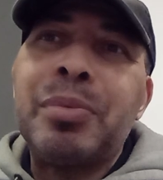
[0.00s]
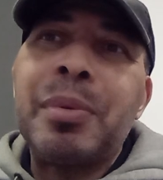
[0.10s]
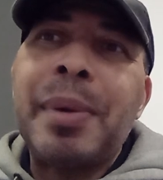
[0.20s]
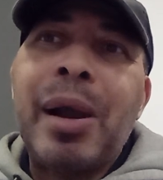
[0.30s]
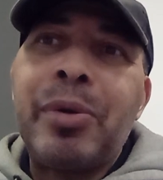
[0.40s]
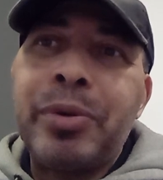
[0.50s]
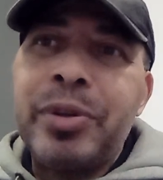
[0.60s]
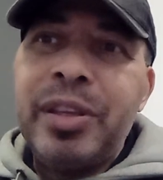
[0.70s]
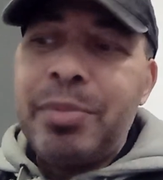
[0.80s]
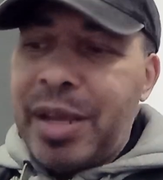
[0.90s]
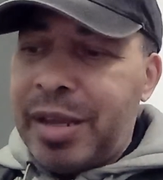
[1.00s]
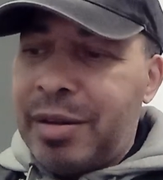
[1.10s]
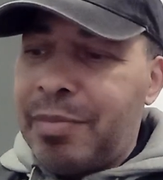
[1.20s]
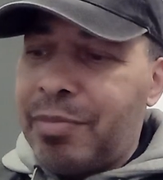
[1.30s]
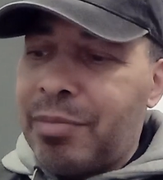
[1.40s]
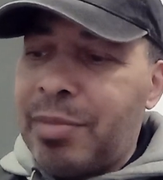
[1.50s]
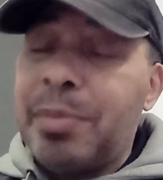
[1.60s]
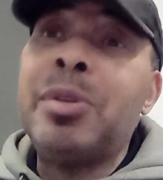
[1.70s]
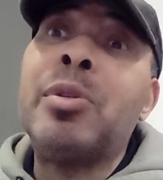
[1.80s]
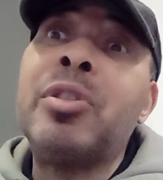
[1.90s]
powered He-Man. Maybe
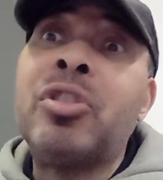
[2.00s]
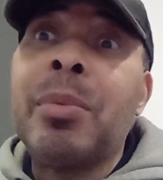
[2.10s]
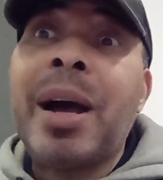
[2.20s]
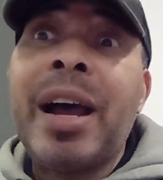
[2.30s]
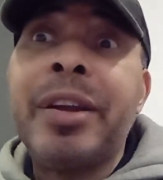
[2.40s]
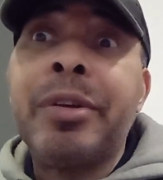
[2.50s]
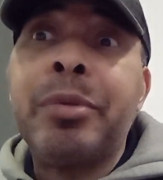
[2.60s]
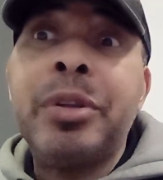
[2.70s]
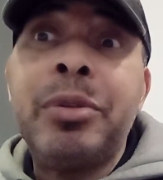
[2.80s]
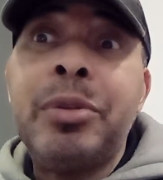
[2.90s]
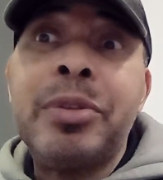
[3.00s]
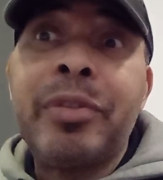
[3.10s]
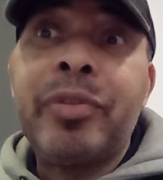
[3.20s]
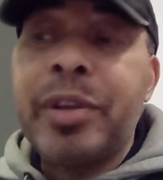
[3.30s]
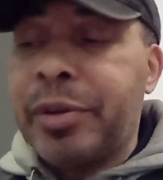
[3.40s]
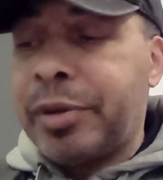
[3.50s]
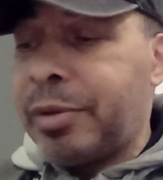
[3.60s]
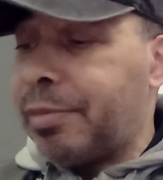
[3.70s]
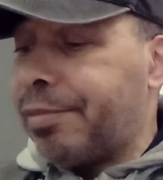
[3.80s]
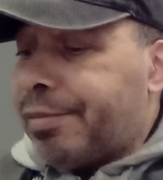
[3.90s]
you could jump higher when you use the figure.
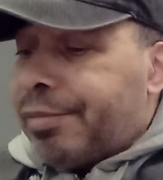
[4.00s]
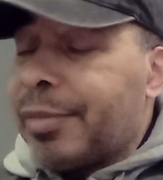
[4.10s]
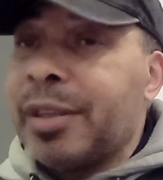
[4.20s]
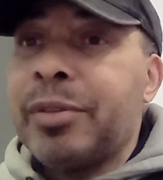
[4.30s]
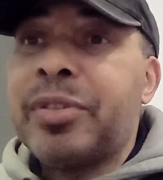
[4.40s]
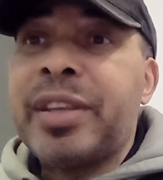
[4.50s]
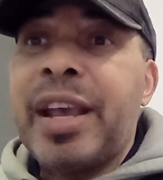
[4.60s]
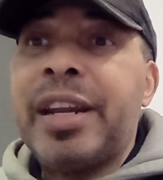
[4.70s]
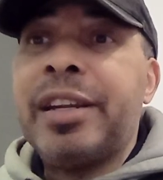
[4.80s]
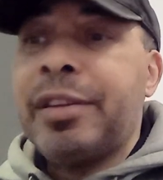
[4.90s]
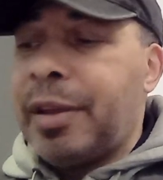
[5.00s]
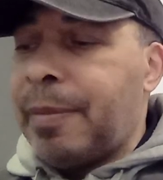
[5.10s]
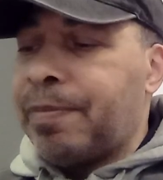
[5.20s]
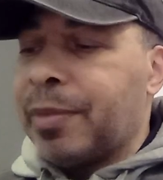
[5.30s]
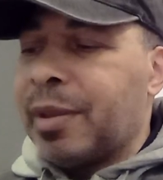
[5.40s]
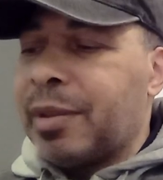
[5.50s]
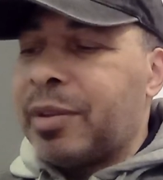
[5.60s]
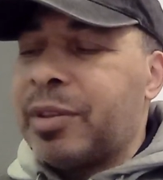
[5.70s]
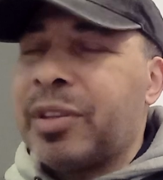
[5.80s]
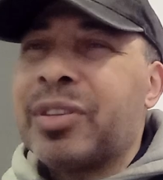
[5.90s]
You scan it.
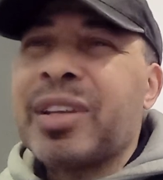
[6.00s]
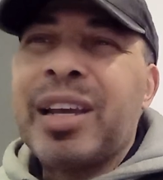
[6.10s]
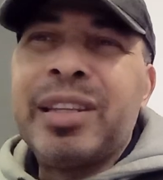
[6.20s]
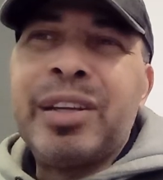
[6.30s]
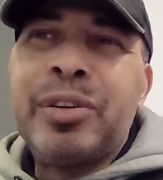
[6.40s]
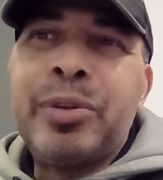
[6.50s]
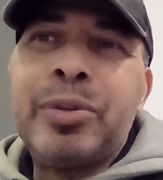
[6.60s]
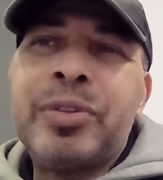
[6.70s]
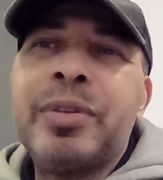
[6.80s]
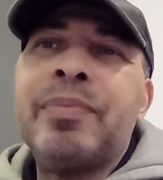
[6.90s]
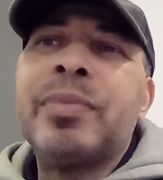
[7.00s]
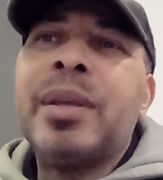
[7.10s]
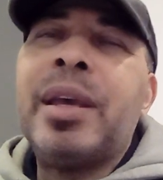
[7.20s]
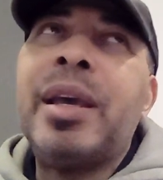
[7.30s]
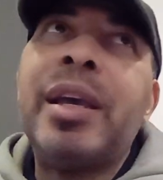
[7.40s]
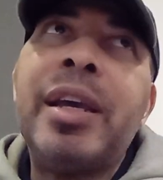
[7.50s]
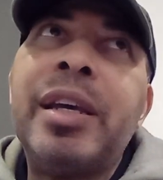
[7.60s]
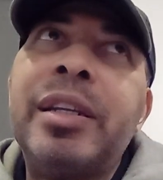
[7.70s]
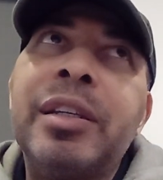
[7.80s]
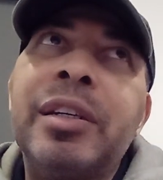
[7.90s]
Because the Skylanders and